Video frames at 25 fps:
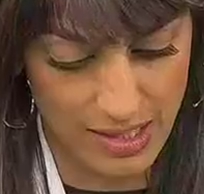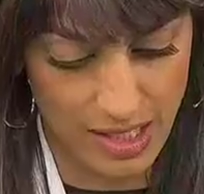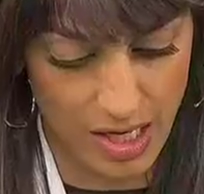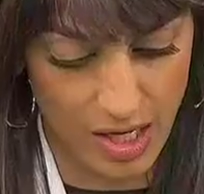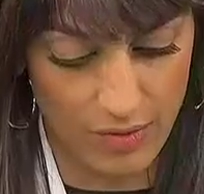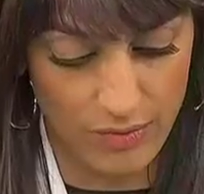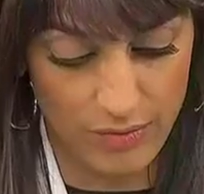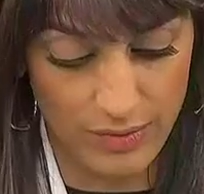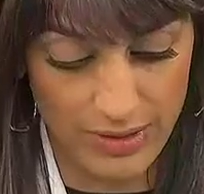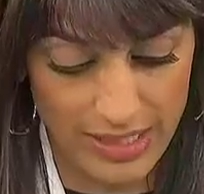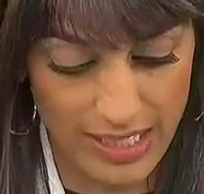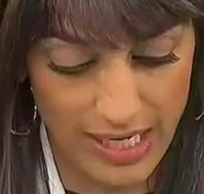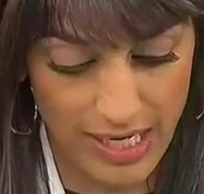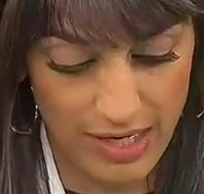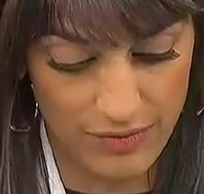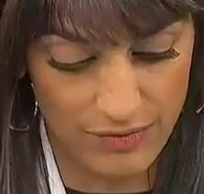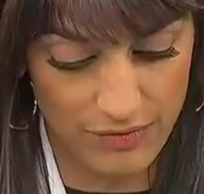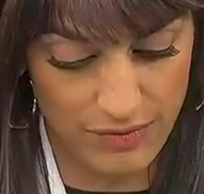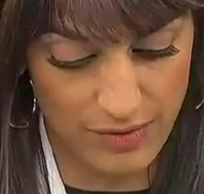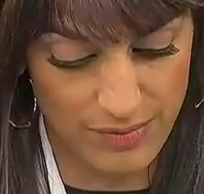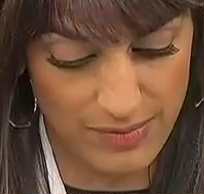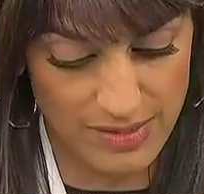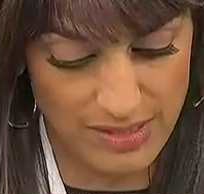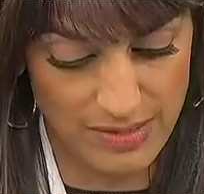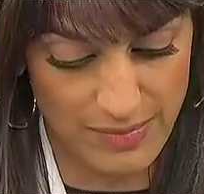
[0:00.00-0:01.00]
A readout
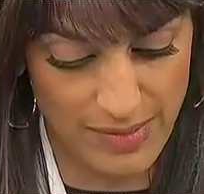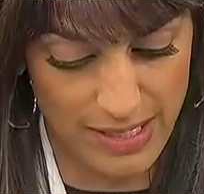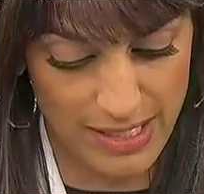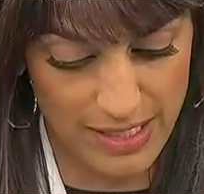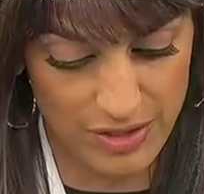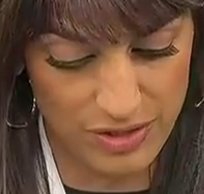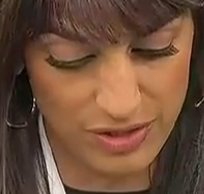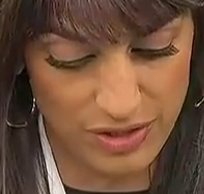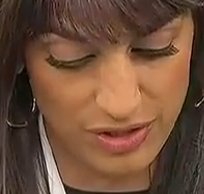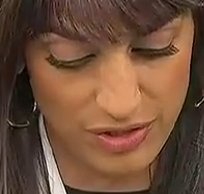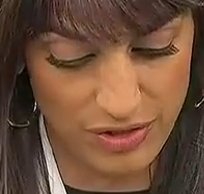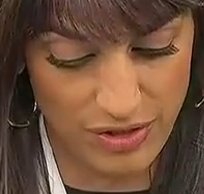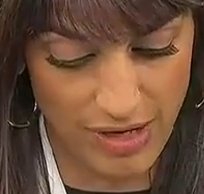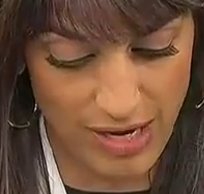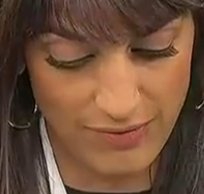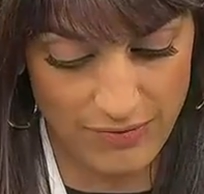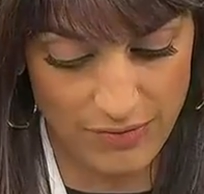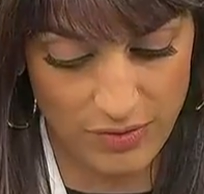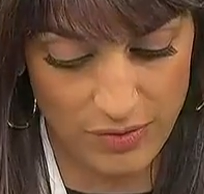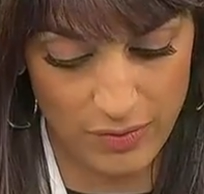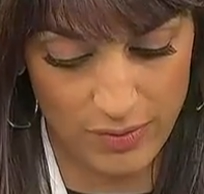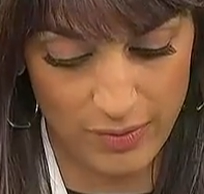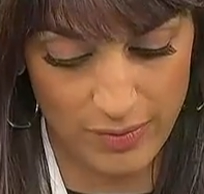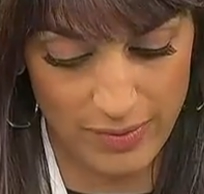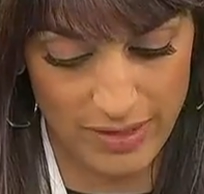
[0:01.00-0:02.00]
from Ms. Baker's
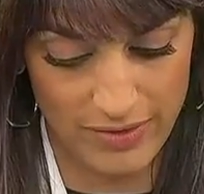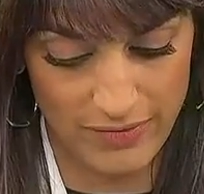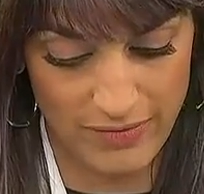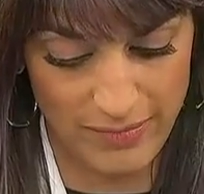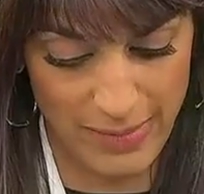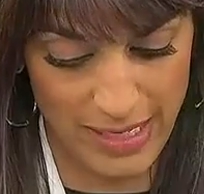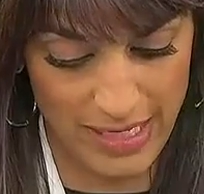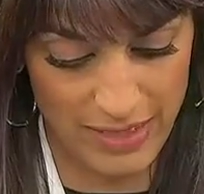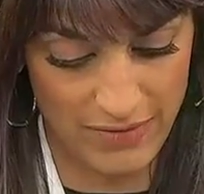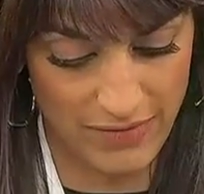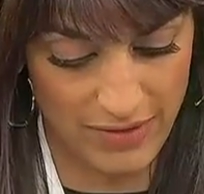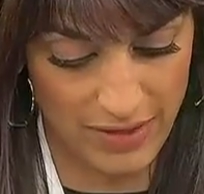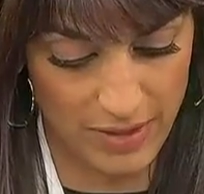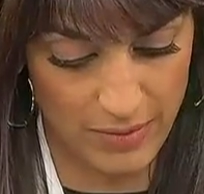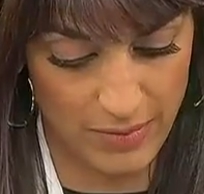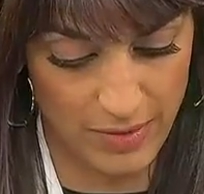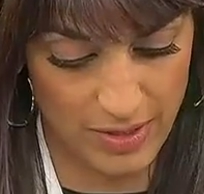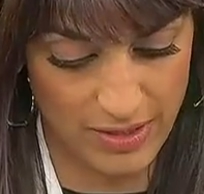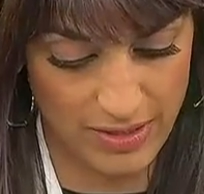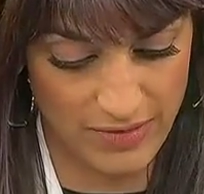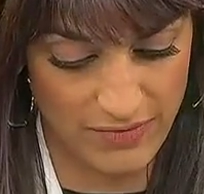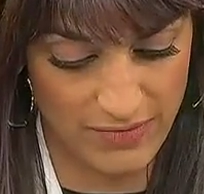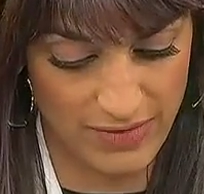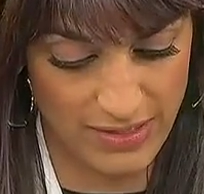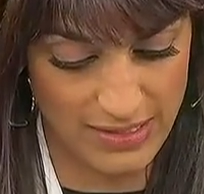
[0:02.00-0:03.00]
travel will be made available
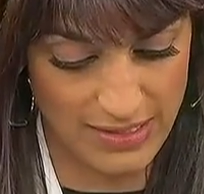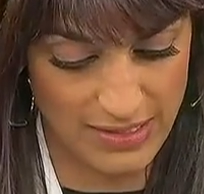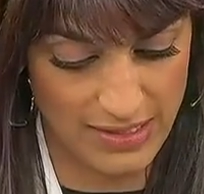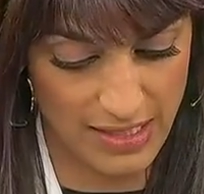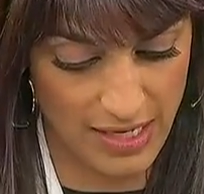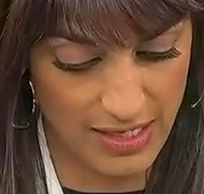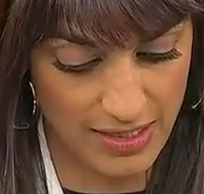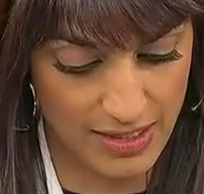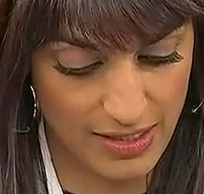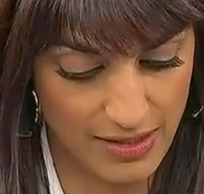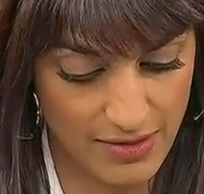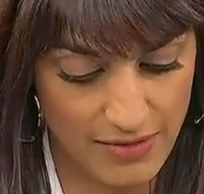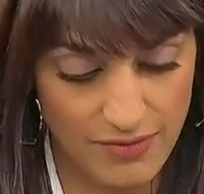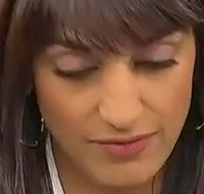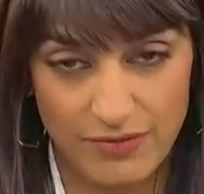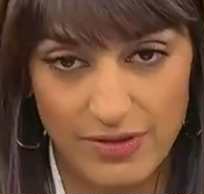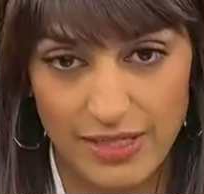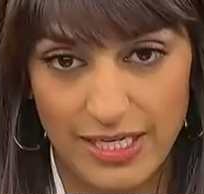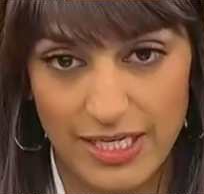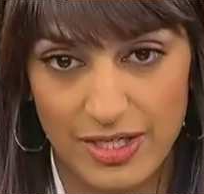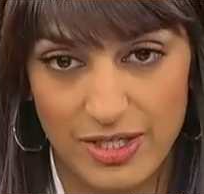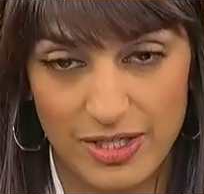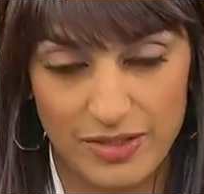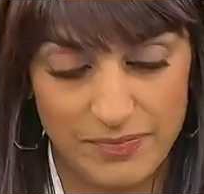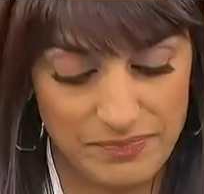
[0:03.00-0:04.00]
on defense.gov
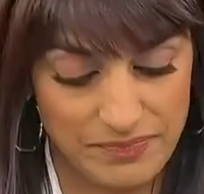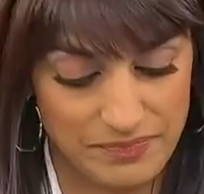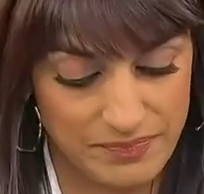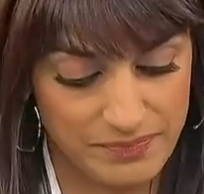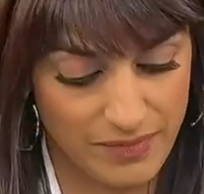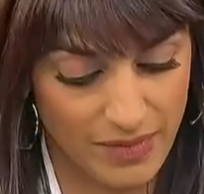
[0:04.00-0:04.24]
later.